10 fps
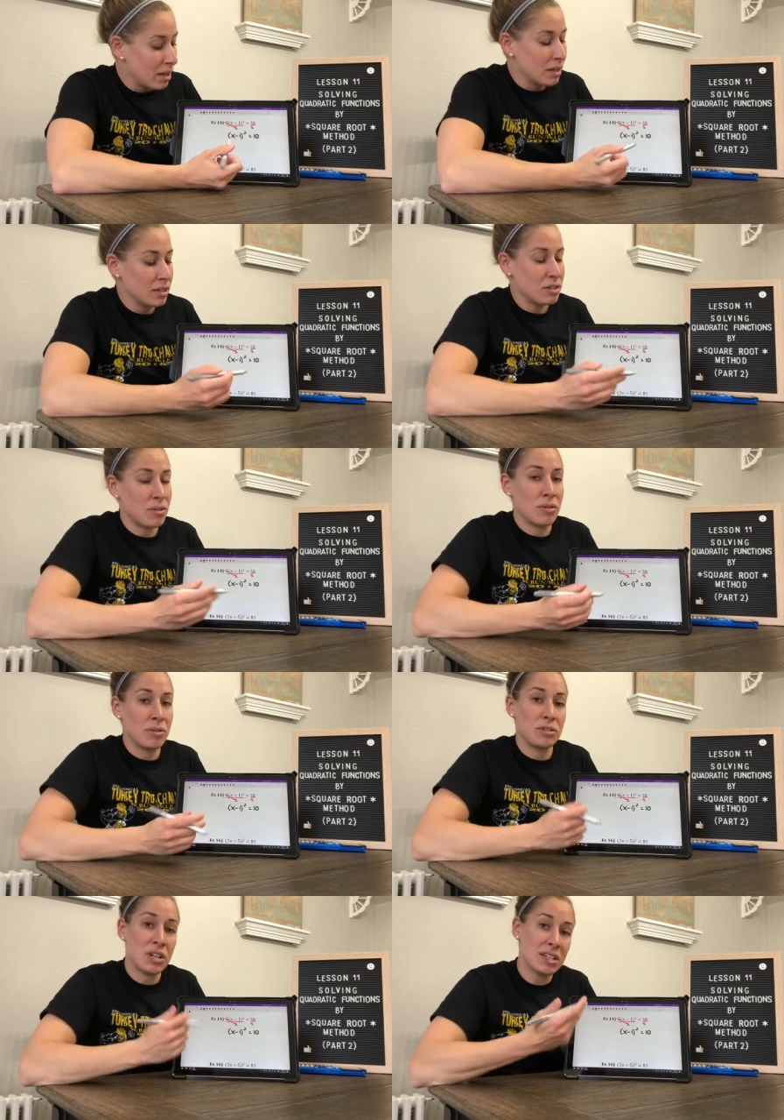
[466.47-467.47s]
So
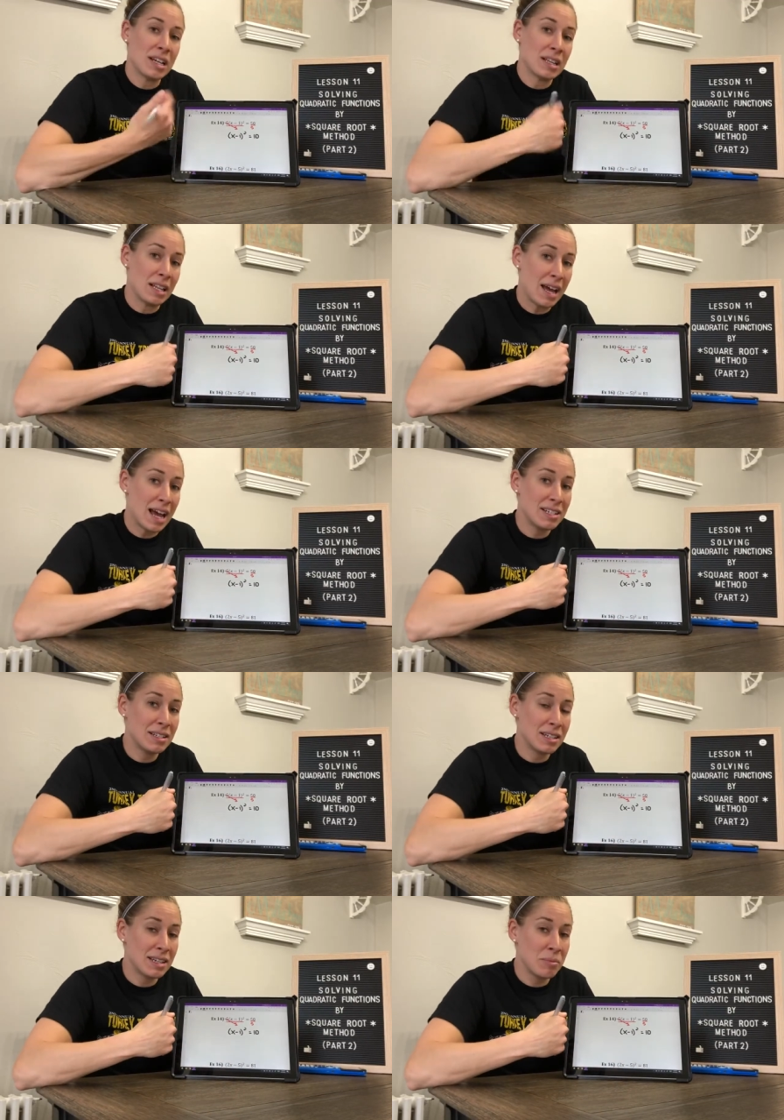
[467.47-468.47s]
just like the last
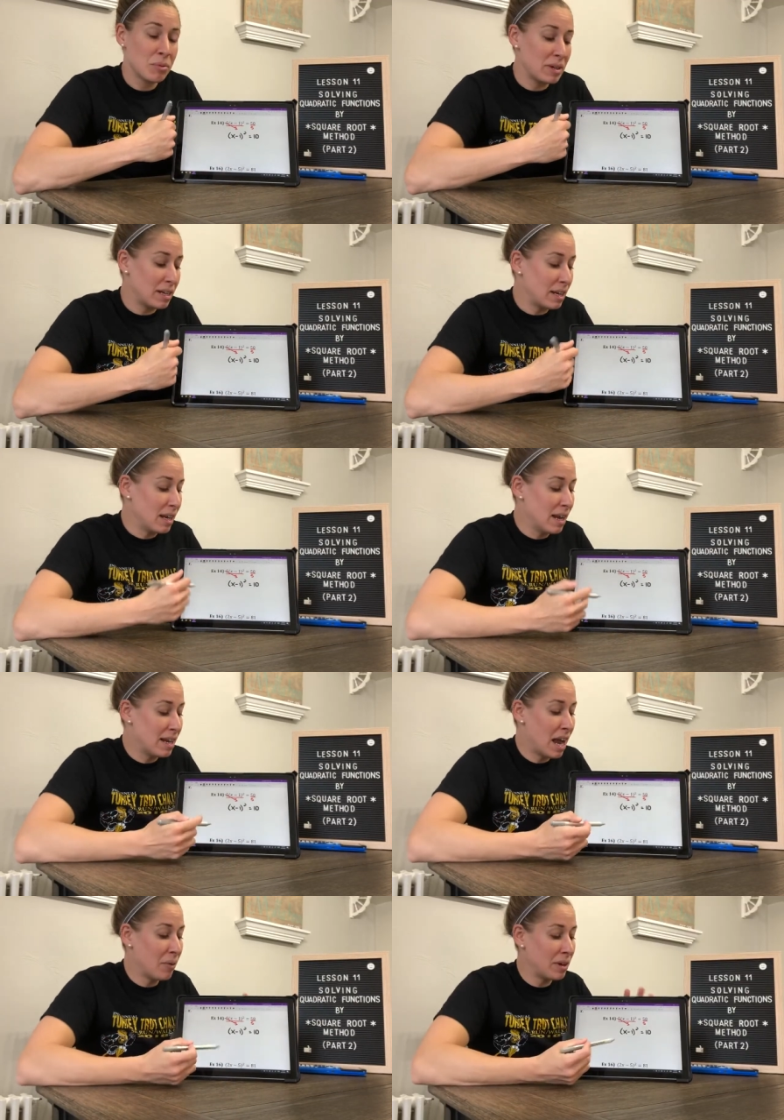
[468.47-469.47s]
example we did,
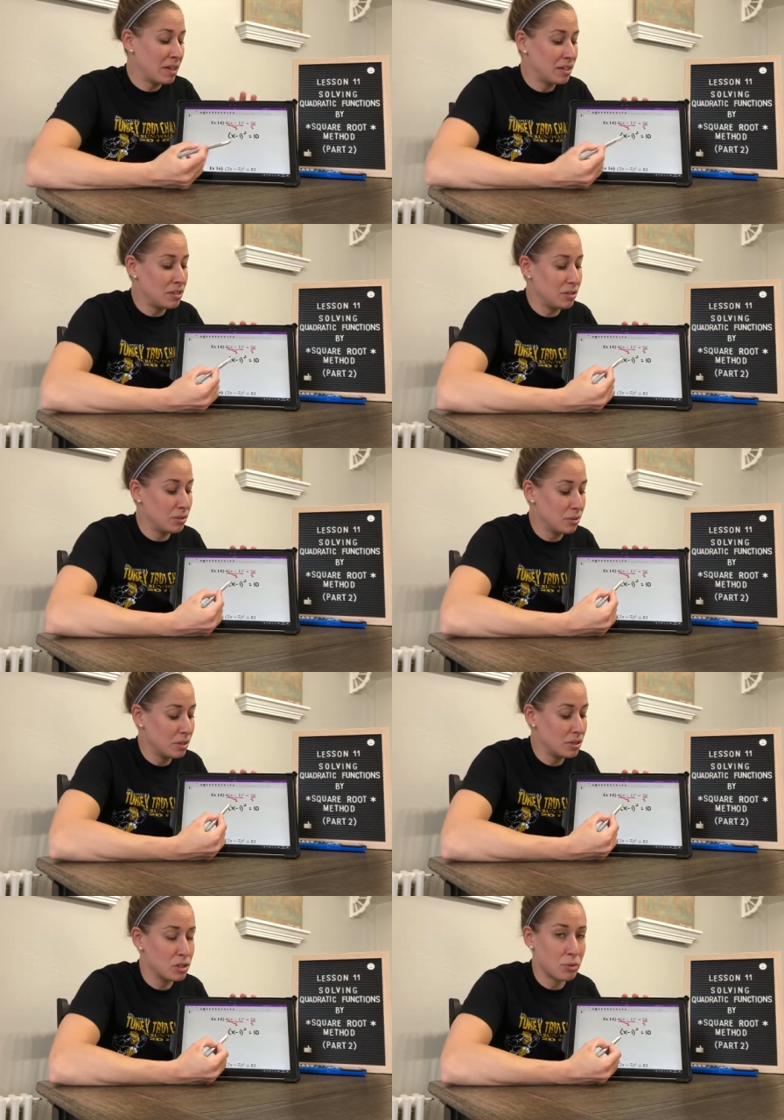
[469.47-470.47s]
now we need to
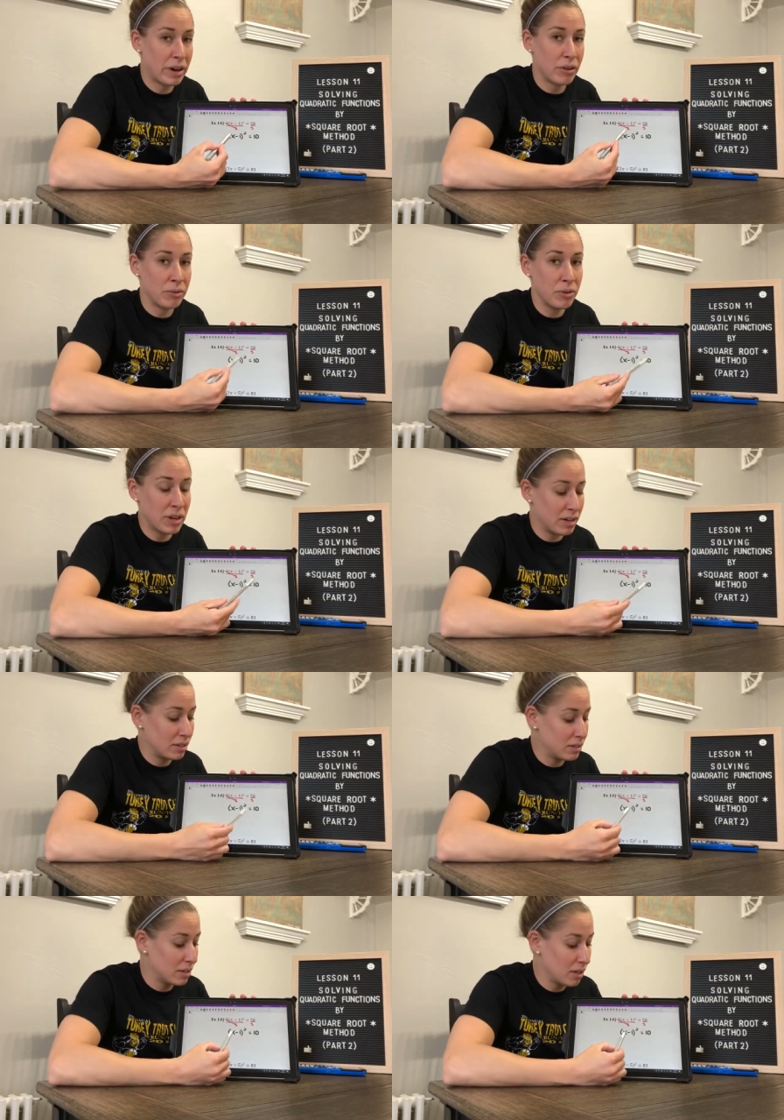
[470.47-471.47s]
square root it.
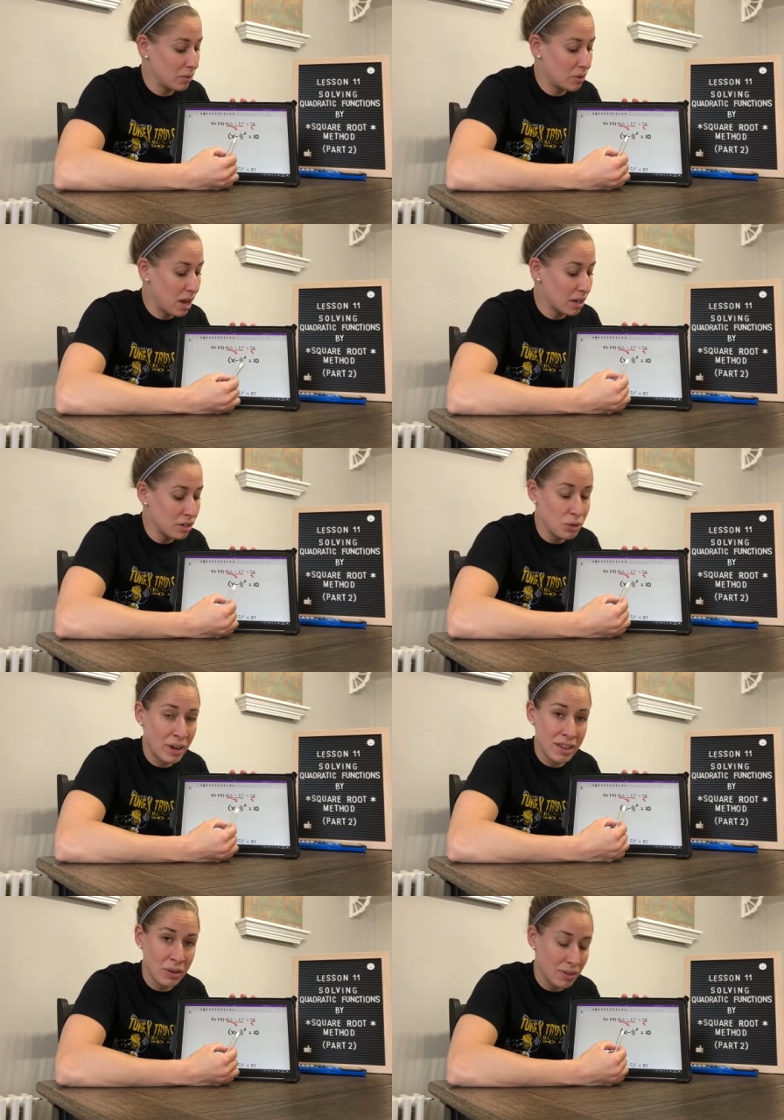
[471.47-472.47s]
We're not going to do
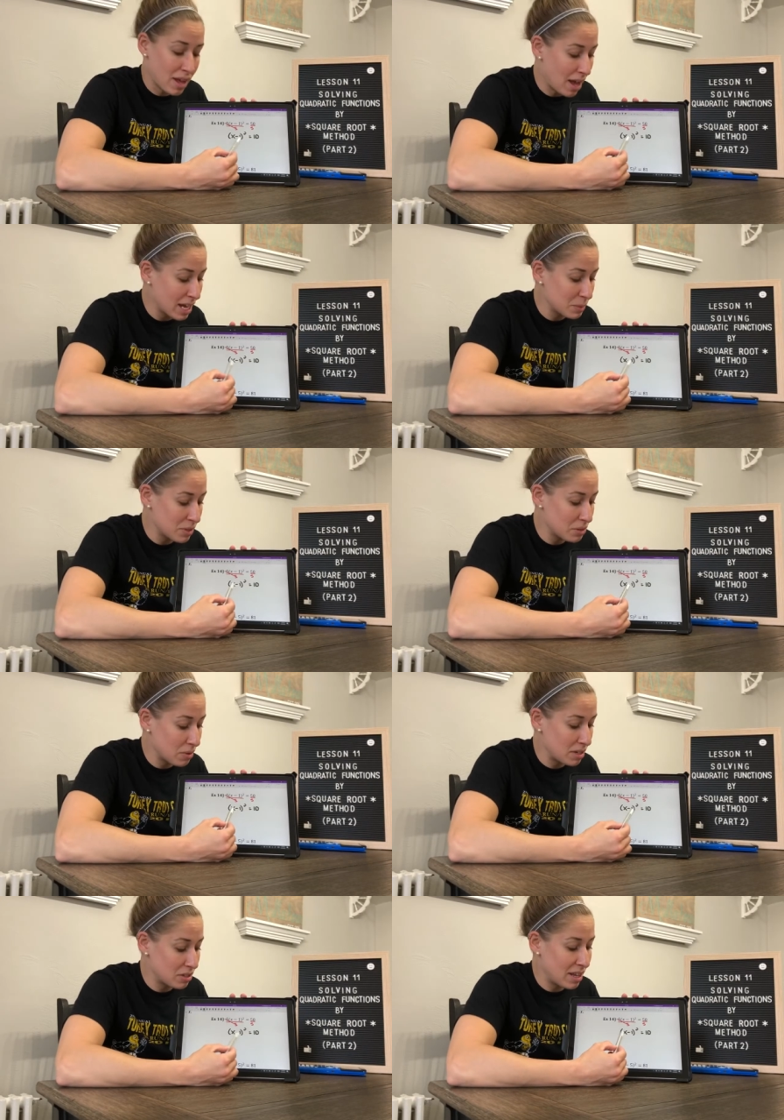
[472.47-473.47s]
anything with that x plus
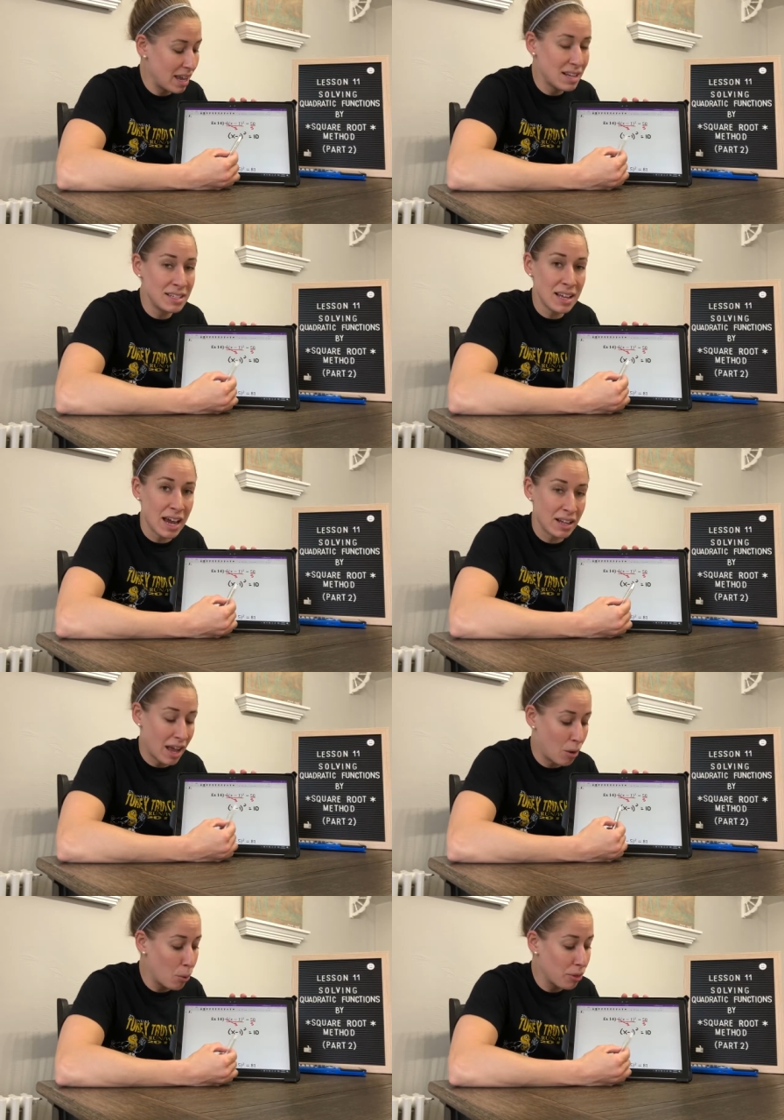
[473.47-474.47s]
1. It's on the inside.
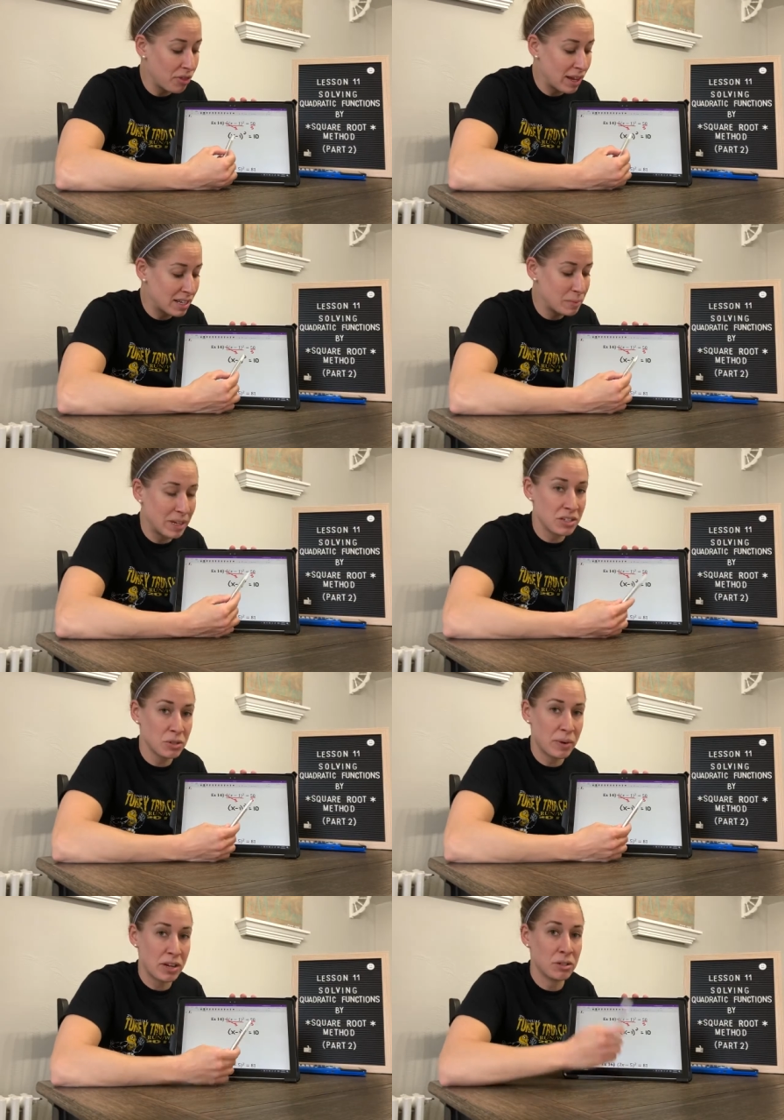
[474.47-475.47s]
That whole thing is being
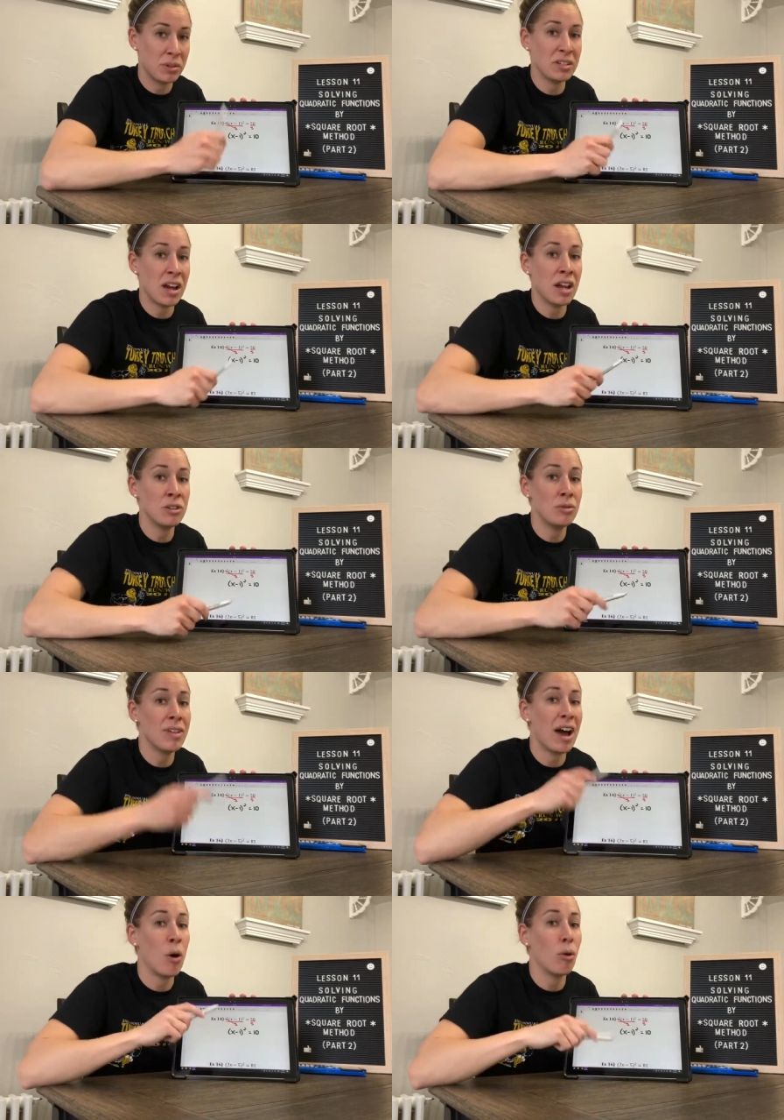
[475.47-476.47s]
squared, so we need to undo
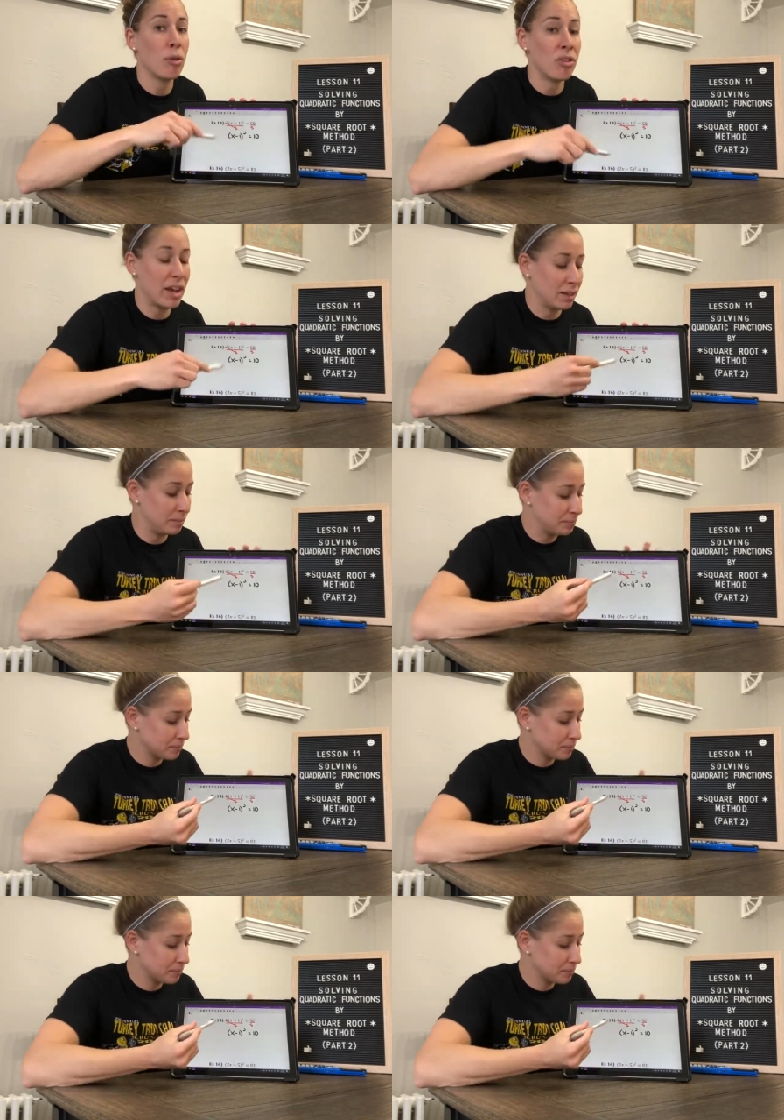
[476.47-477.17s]
that whole thing.